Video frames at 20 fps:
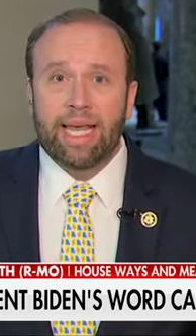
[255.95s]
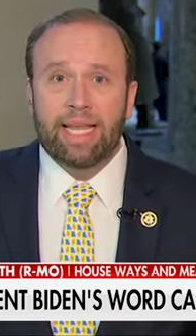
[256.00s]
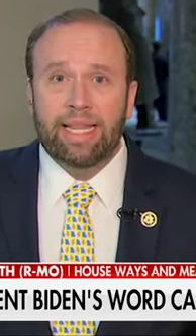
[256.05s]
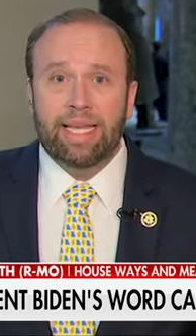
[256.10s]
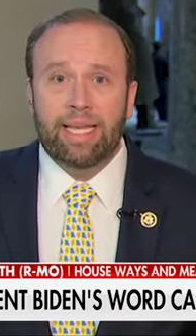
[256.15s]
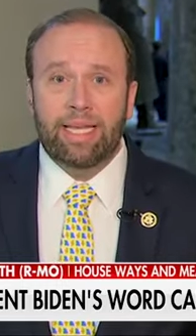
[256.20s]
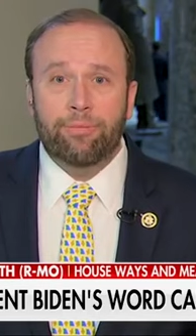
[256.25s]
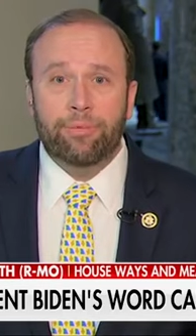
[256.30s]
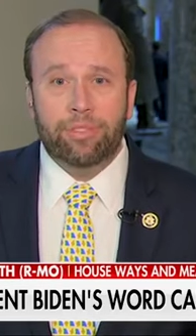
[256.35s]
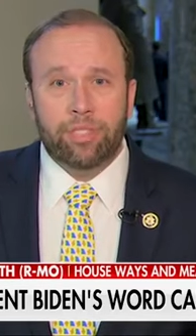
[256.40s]

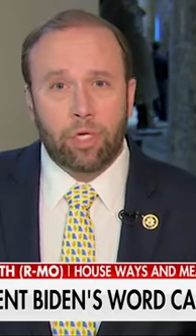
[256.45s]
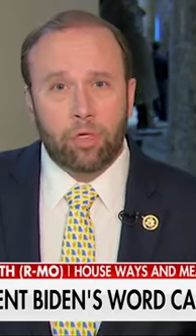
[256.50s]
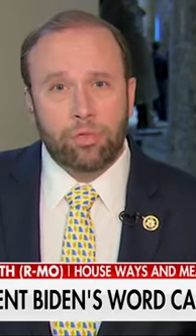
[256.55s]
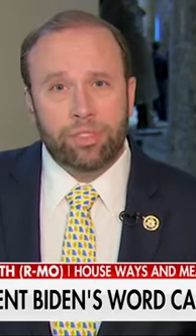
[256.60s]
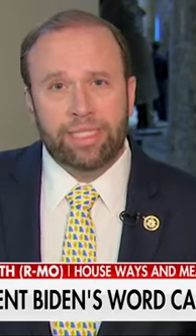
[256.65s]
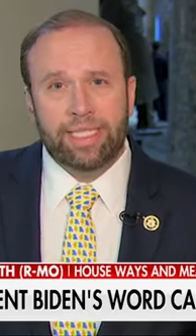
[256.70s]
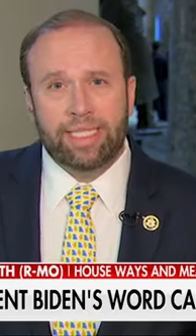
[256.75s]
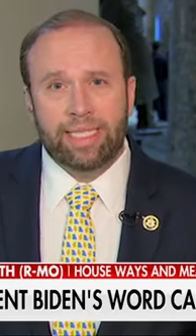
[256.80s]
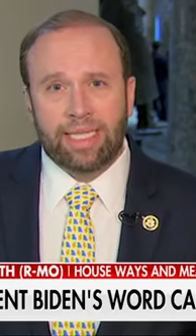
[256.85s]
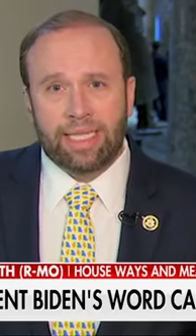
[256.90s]
that he was
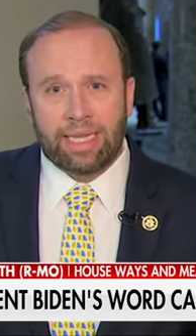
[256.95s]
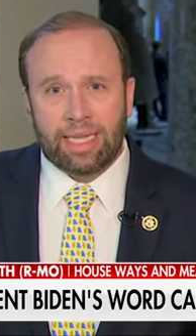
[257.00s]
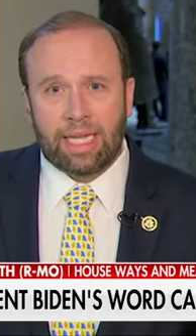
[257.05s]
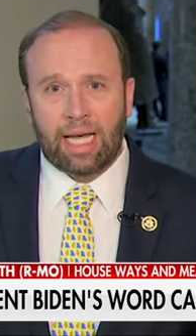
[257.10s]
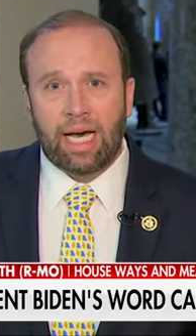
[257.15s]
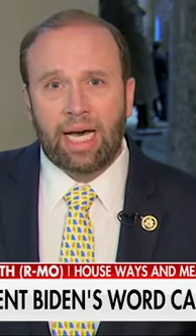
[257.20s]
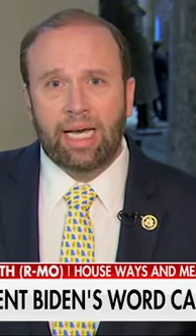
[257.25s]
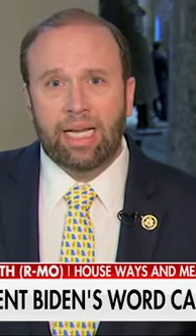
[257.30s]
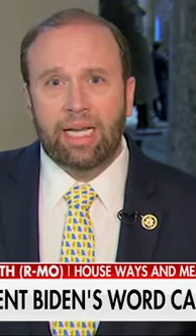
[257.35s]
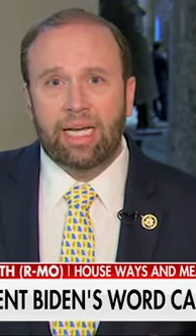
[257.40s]
hosting a
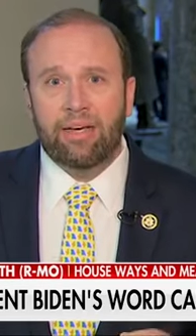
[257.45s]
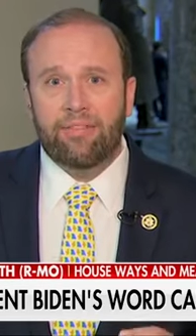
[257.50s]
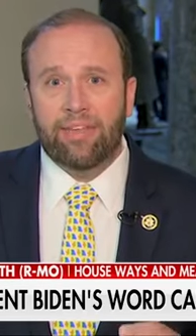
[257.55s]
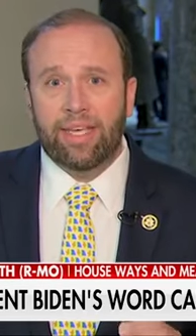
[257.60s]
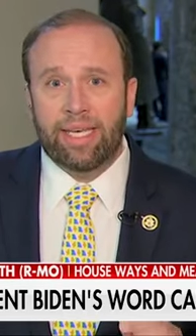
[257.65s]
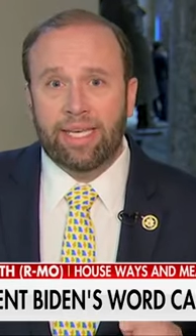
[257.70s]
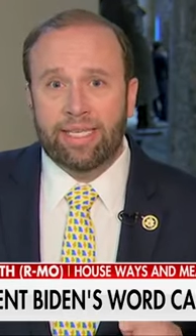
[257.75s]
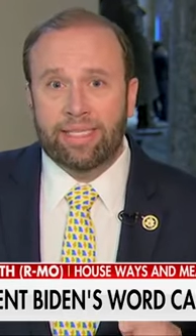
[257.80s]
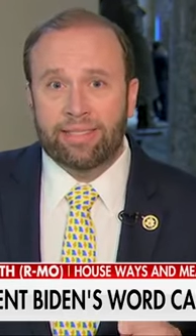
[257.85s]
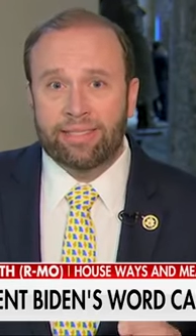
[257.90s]
lot of
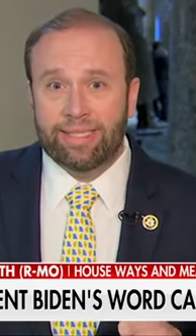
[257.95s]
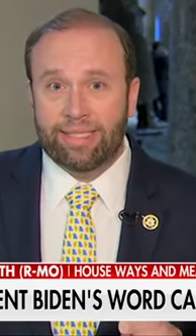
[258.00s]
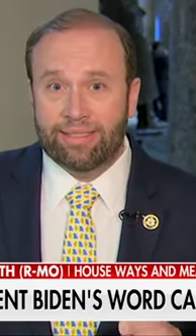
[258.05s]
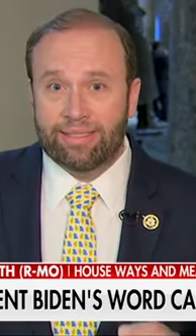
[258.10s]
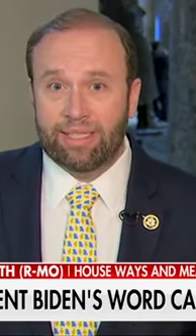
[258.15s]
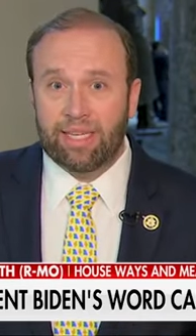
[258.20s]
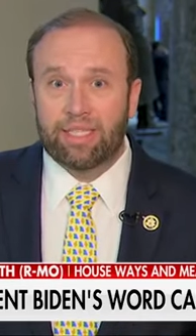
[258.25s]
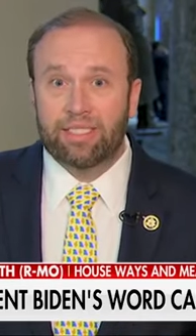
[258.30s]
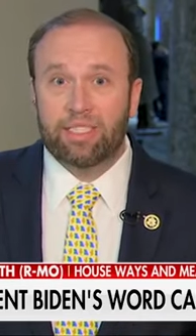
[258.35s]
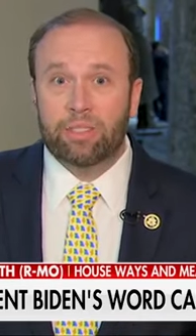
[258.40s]
his
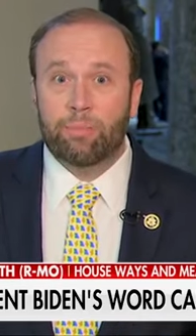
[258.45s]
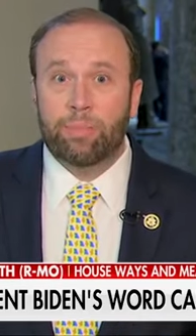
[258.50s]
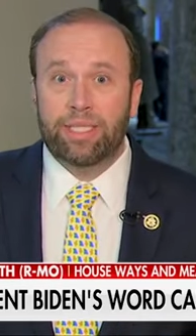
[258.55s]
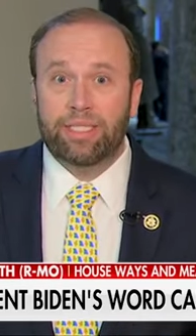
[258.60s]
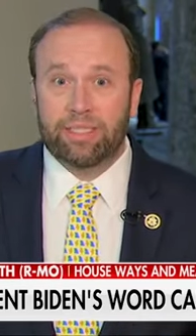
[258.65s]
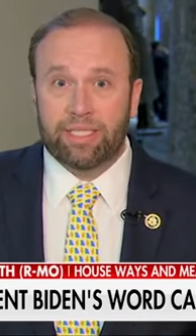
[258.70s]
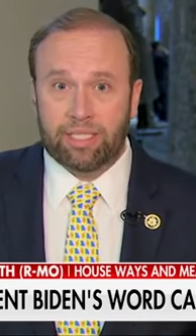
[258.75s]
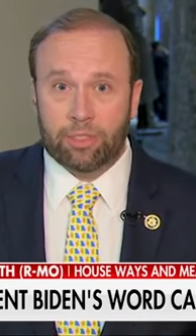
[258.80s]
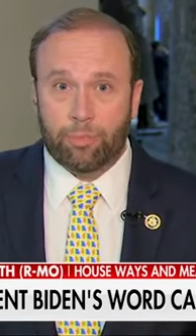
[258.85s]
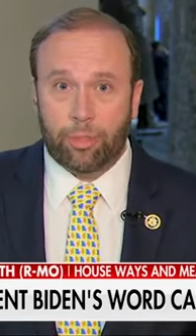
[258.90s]
son's
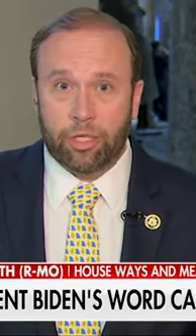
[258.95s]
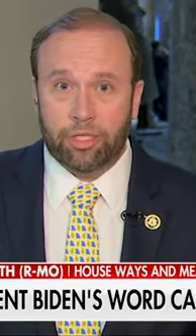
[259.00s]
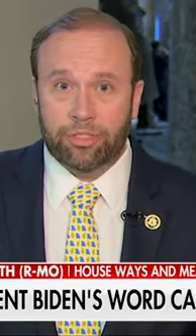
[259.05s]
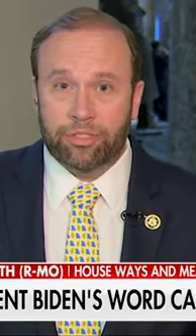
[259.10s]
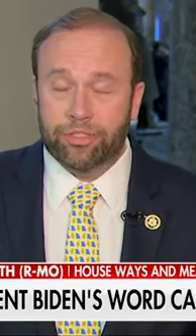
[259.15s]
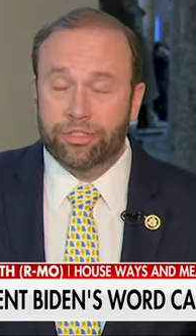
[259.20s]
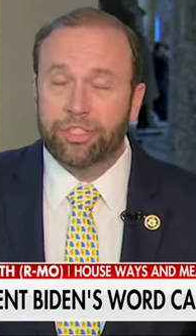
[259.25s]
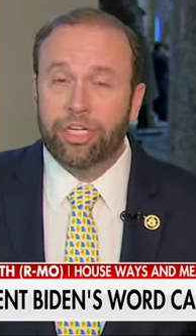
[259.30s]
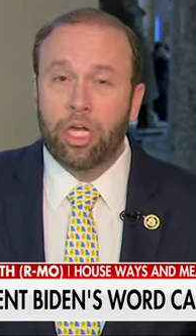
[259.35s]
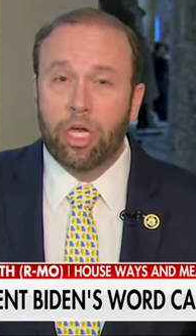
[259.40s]
business
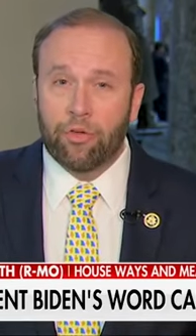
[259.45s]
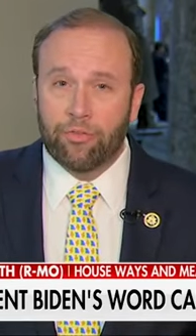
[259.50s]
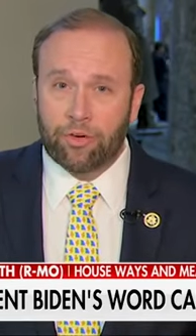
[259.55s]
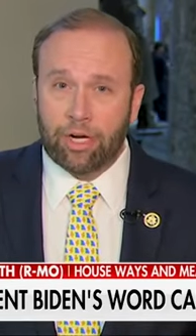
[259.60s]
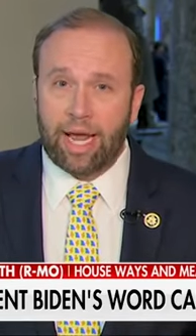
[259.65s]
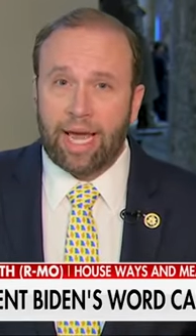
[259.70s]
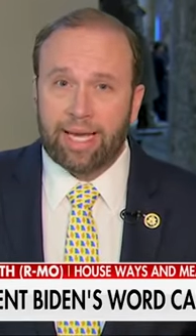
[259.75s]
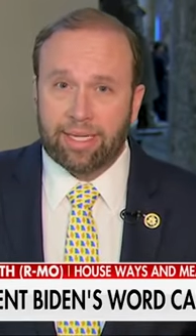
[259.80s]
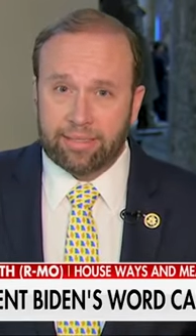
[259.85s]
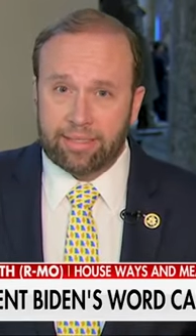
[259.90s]
partners
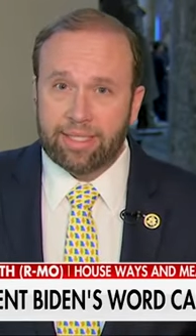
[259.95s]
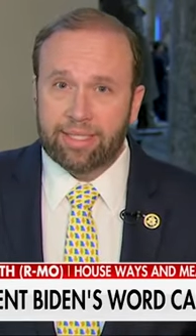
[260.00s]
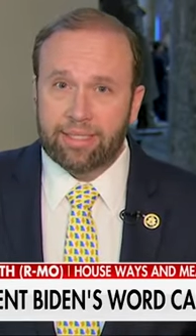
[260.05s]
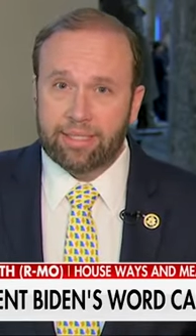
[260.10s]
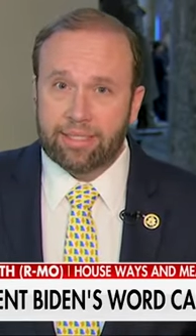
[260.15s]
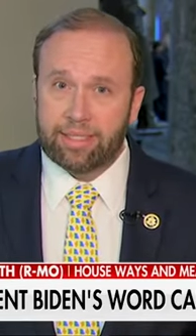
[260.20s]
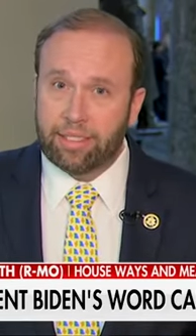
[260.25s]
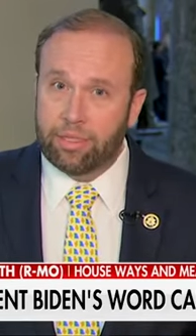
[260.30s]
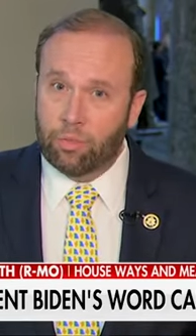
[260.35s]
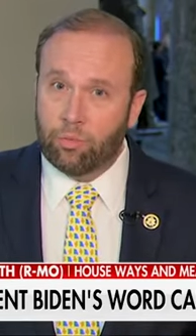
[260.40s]
for
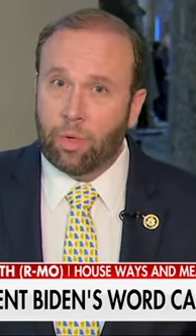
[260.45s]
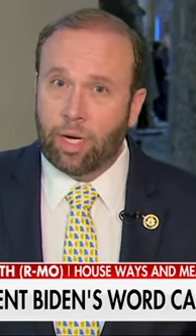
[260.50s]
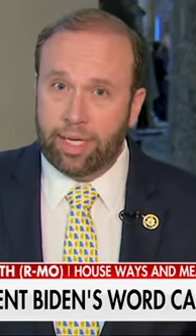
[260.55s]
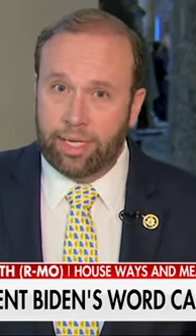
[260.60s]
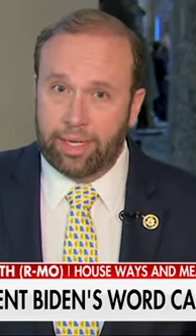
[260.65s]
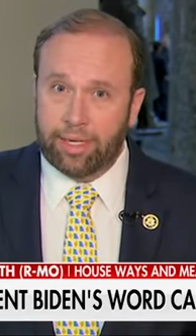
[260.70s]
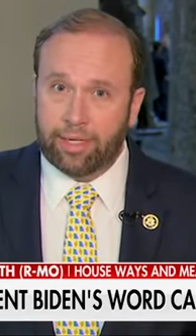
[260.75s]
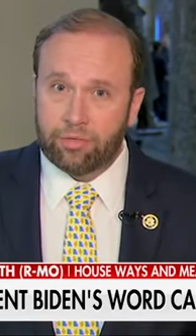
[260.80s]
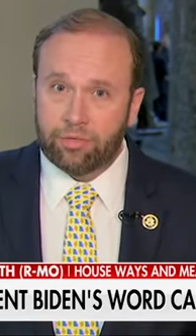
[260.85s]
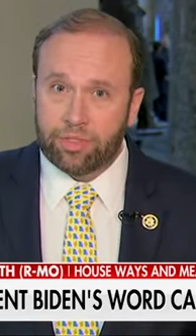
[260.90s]
access to the
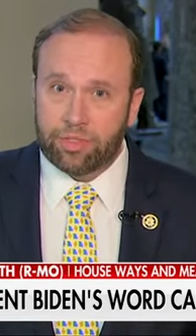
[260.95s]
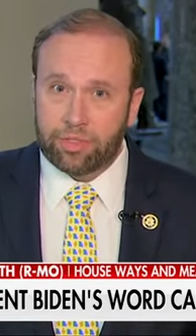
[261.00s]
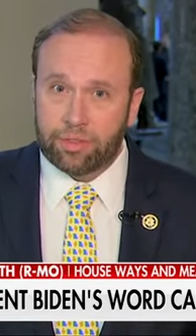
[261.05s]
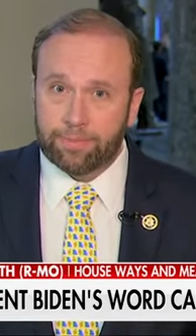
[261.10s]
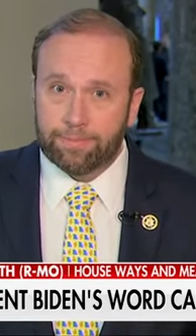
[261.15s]
White House.